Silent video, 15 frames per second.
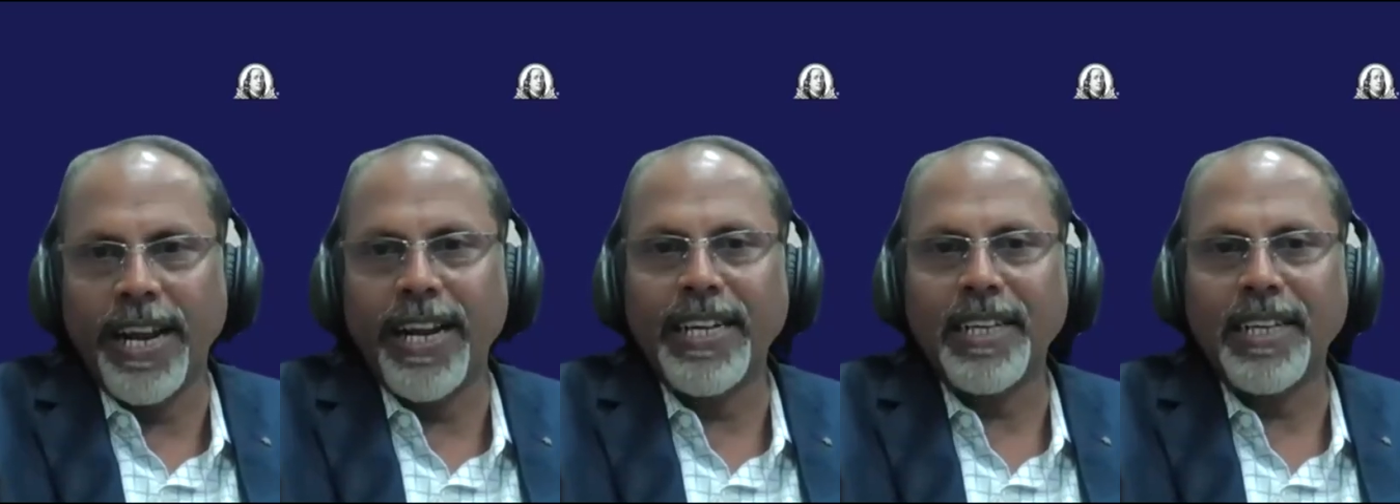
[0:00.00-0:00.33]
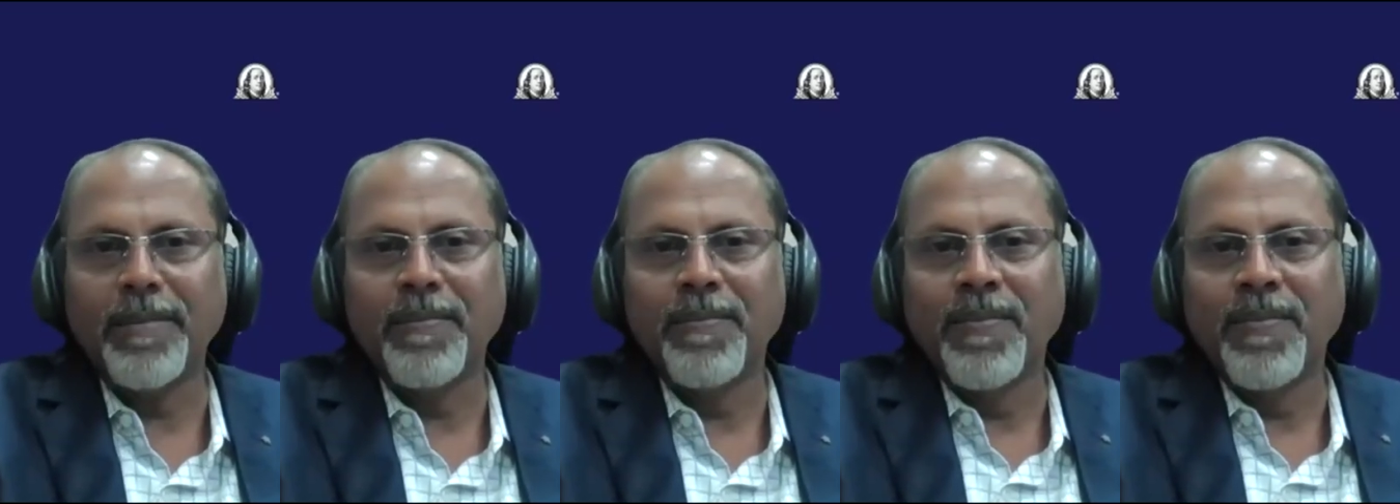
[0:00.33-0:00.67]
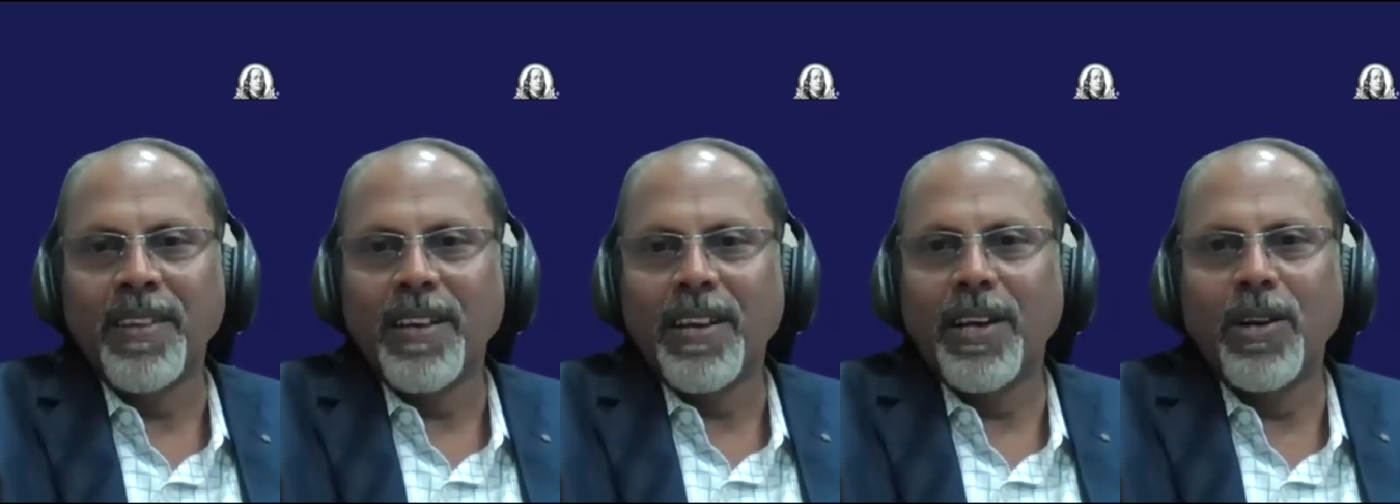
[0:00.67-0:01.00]
great,
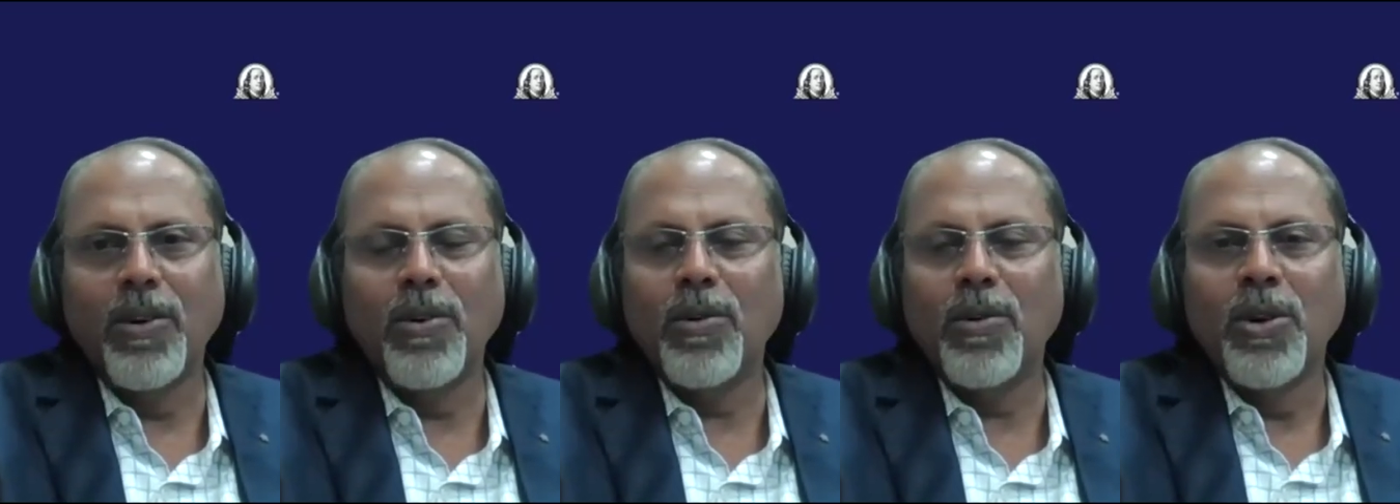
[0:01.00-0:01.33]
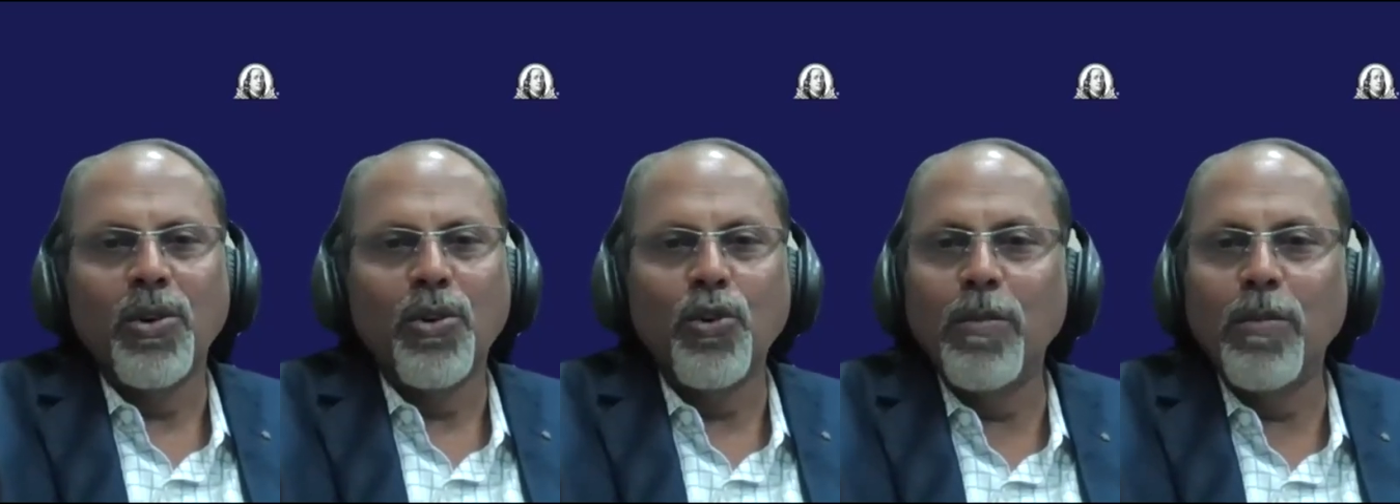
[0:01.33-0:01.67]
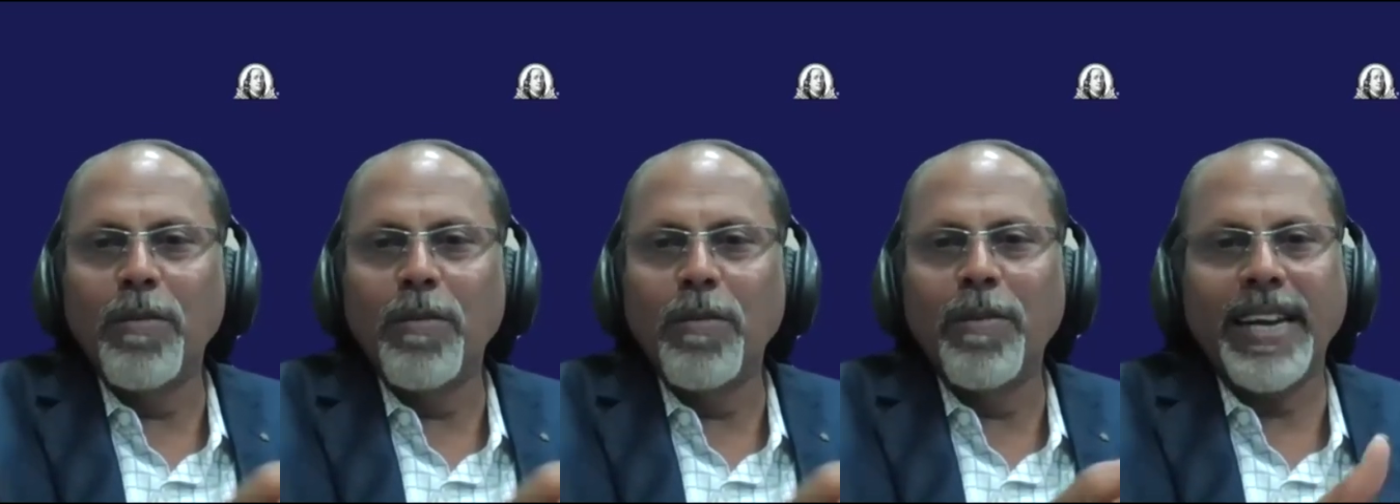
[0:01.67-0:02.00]

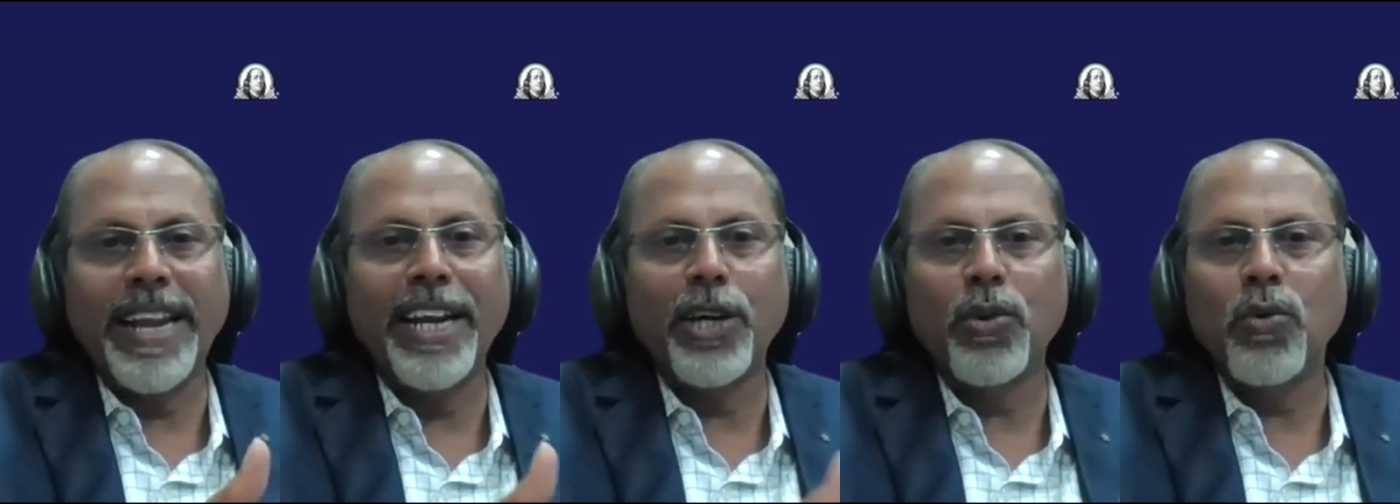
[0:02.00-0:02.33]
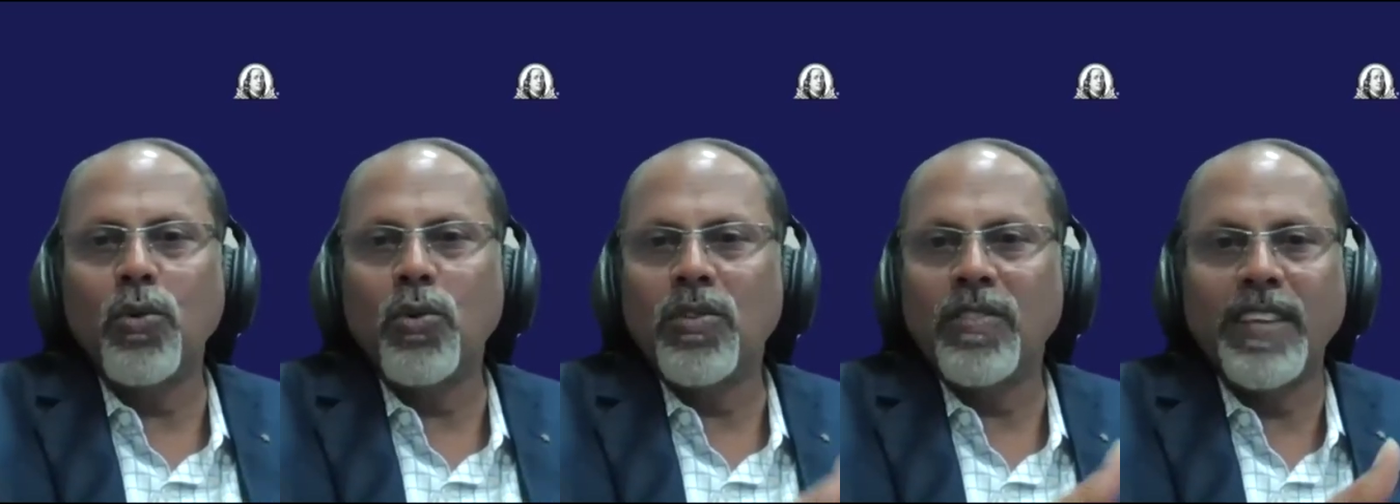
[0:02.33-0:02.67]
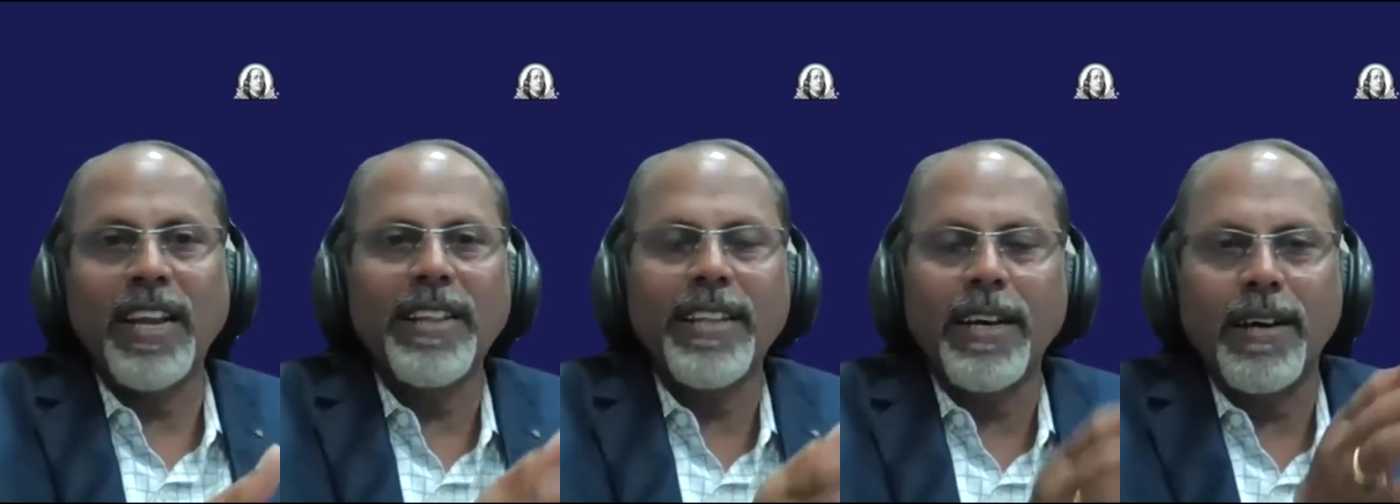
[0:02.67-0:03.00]
you may be trying
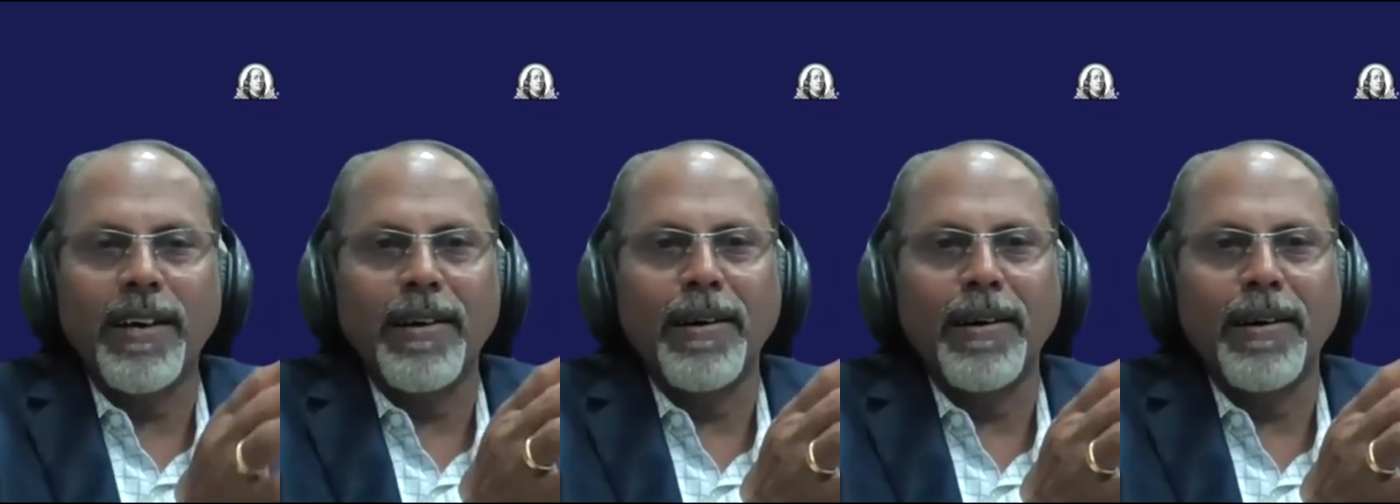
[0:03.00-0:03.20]
to sell